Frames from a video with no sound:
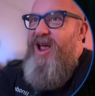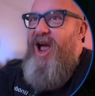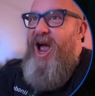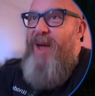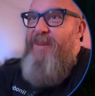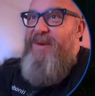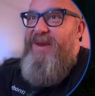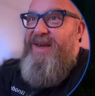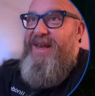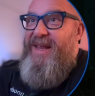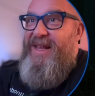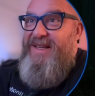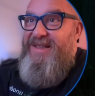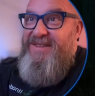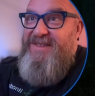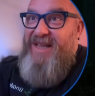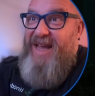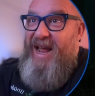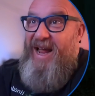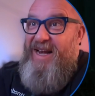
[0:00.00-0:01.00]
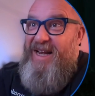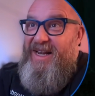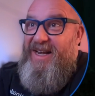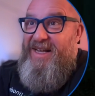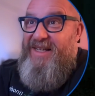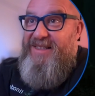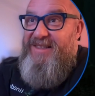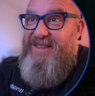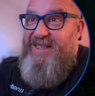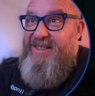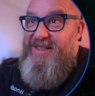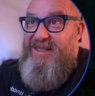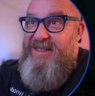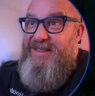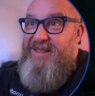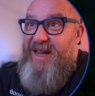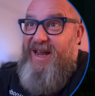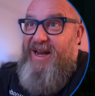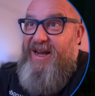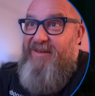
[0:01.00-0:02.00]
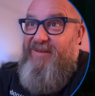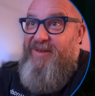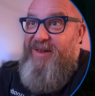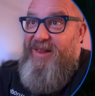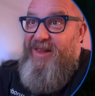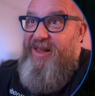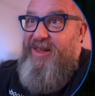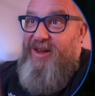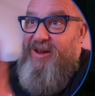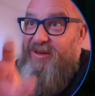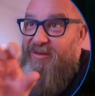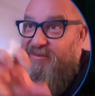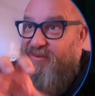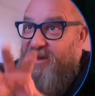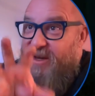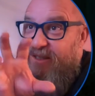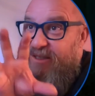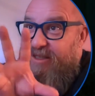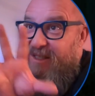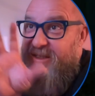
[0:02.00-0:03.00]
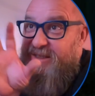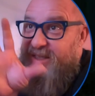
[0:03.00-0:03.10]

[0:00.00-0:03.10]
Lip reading: I mean, inside an instance, inside of a little function,